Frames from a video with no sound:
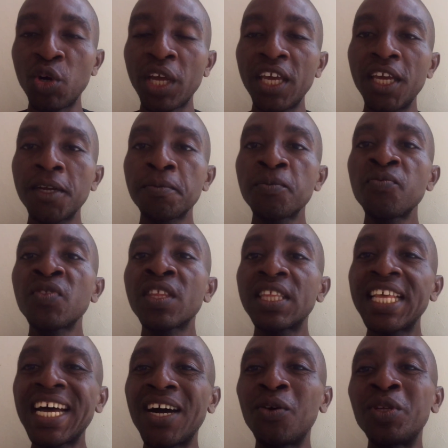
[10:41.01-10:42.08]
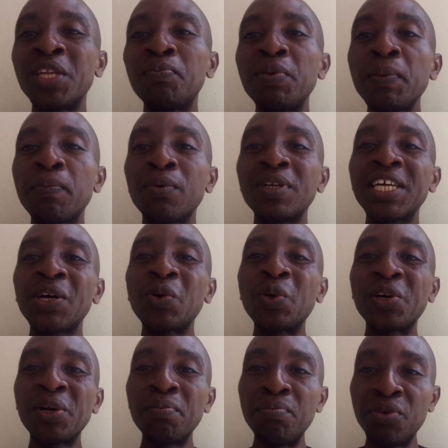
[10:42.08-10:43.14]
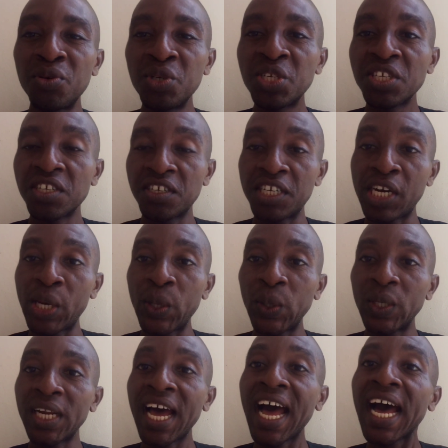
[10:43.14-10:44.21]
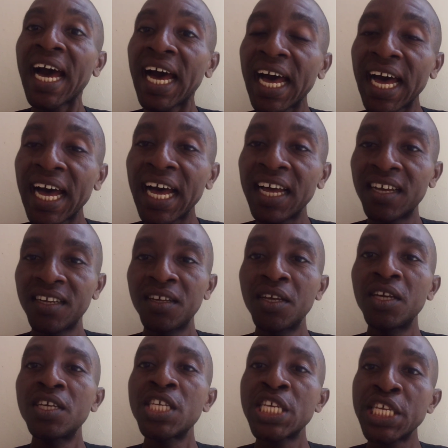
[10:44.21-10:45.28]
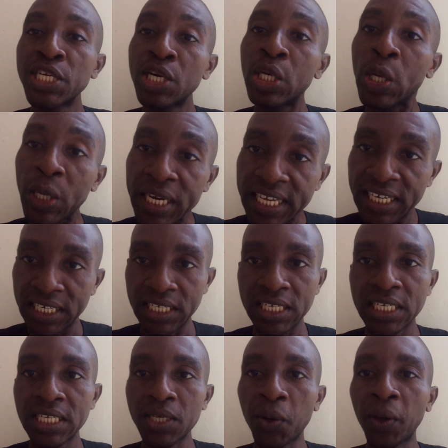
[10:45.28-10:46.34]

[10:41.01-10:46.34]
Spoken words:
Okay, now the people that will rebuild Sierra Leone are Sierra Leoneans.